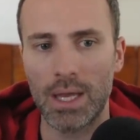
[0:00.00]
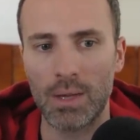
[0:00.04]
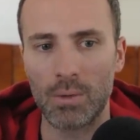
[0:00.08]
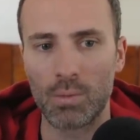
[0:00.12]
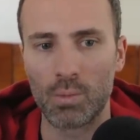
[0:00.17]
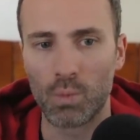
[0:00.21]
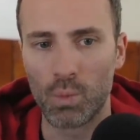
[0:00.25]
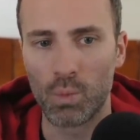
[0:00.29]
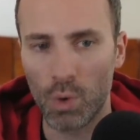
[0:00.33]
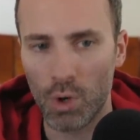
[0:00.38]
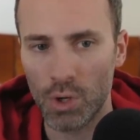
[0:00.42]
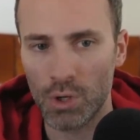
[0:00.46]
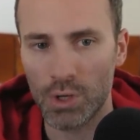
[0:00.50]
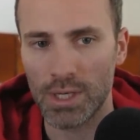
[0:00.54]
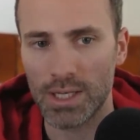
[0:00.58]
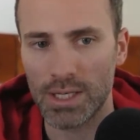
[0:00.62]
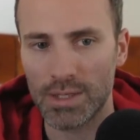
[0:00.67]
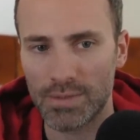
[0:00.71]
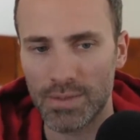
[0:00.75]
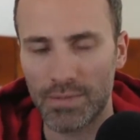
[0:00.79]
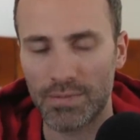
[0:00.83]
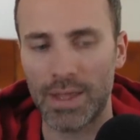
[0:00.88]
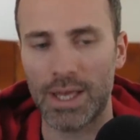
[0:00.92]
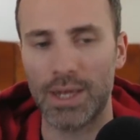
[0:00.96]
And I
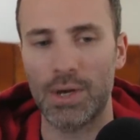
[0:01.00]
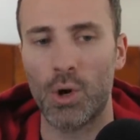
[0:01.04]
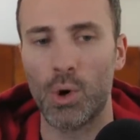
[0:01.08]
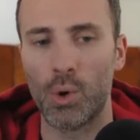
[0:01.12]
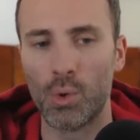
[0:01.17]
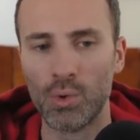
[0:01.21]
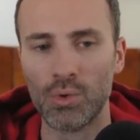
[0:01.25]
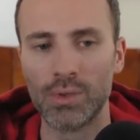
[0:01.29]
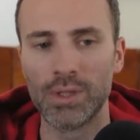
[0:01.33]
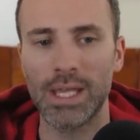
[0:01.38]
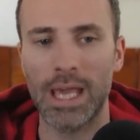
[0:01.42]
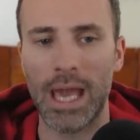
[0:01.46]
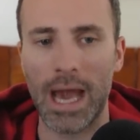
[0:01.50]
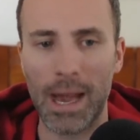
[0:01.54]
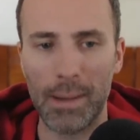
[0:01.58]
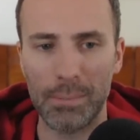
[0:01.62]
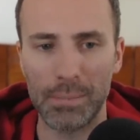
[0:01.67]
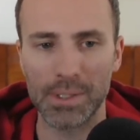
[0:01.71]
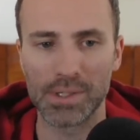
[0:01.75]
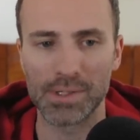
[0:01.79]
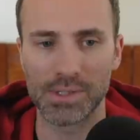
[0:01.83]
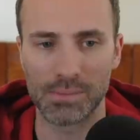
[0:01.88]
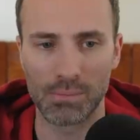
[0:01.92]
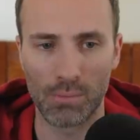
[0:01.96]
worry that that only
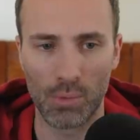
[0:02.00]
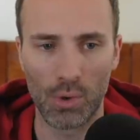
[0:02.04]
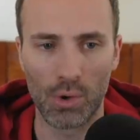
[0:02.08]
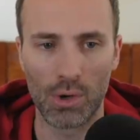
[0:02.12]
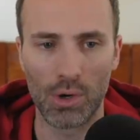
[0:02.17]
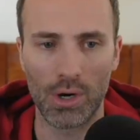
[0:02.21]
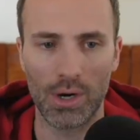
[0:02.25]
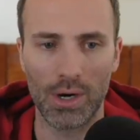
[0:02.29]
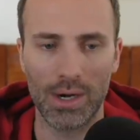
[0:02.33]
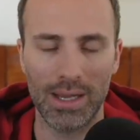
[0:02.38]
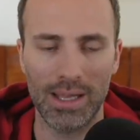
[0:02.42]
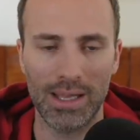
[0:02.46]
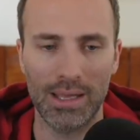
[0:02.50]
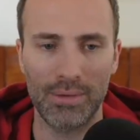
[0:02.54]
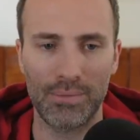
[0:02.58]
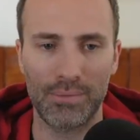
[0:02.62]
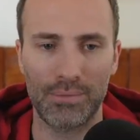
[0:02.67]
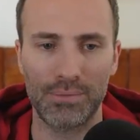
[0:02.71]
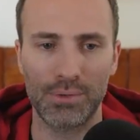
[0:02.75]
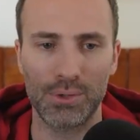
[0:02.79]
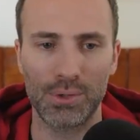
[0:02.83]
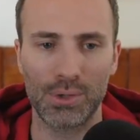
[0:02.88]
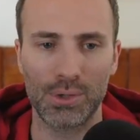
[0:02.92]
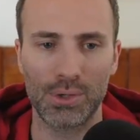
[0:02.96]
happens more
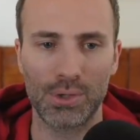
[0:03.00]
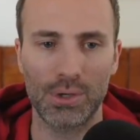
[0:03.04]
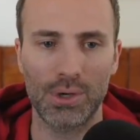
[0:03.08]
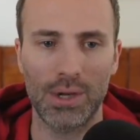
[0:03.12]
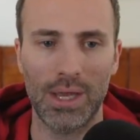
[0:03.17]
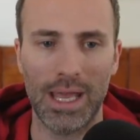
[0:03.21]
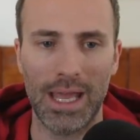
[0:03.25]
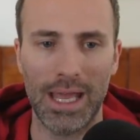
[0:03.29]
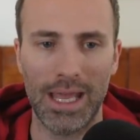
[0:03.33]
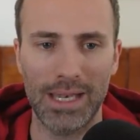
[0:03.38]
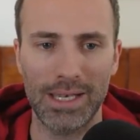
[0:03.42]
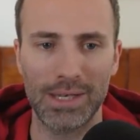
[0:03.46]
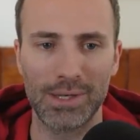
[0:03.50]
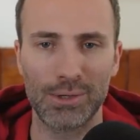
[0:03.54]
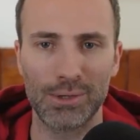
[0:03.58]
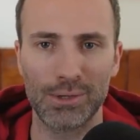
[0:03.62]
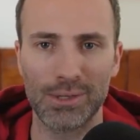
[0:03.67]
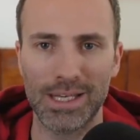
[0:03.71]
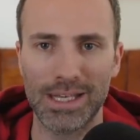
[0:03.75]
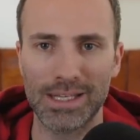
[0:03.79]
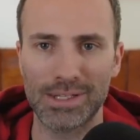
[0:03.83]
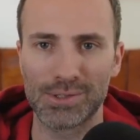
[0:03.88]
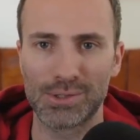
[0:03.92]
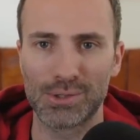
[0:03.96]
if your
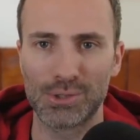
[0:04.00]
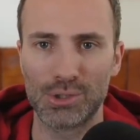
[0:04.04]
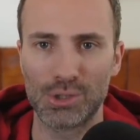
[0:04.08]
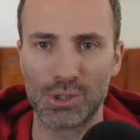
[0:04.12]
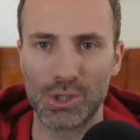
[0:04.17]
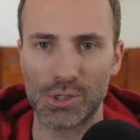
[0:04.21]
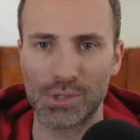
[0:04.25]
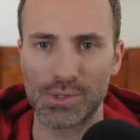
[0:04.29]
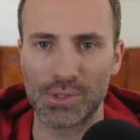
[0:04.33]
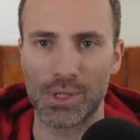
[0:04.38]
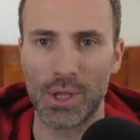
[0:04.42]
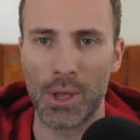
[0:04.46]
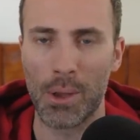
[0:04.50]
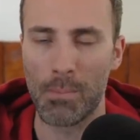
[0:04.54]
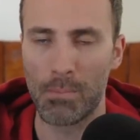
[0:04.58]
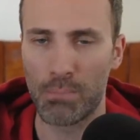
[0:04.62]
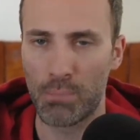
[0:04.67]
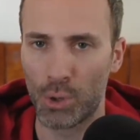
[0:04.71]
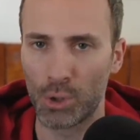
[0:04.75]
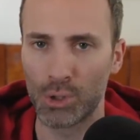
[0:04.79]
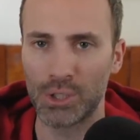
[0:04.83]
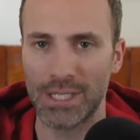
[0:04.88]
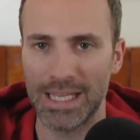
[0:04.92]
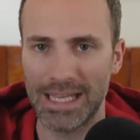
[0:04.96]
editor gets just
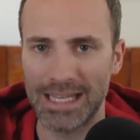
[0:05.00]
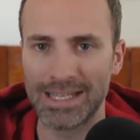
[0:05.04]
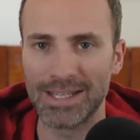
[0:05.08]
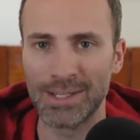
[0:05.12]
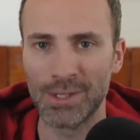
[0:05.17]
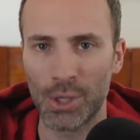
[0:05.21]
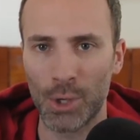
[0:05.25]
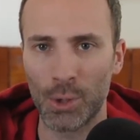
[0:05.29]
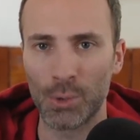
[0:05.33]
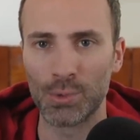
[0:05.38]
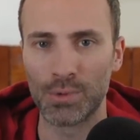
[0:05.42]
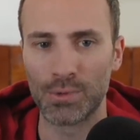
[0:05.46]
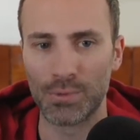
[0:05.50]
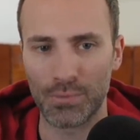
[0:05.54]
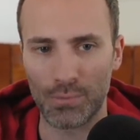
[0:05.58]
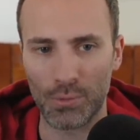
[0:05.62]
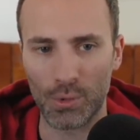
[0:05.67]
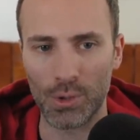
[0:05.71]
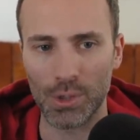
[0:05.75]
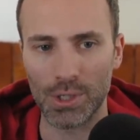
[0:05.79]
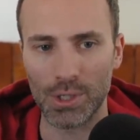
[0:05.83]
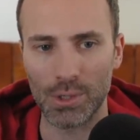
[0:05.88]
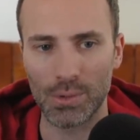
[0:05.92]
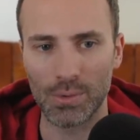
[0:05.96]
put in code
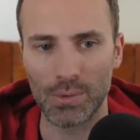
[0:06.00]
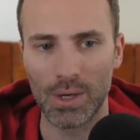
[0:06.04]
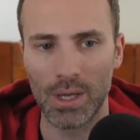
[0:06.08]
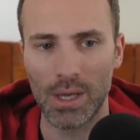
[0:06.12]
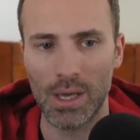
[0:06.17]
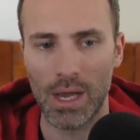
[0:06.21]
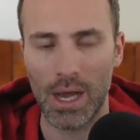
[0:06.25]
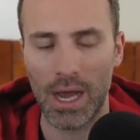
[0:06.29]
for you.